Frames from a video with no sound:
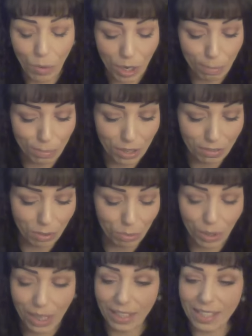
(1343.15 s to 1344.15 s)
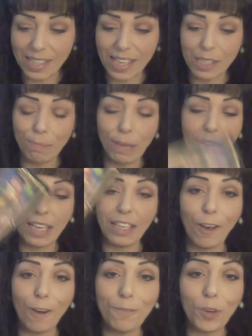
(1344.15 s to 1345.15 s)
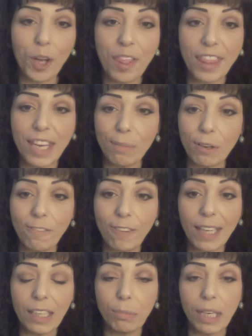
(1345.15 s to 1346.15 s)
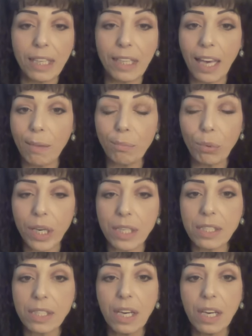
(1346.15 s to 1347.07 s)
What a beautiful reading this has been. The overall theme and feeling being the Empress.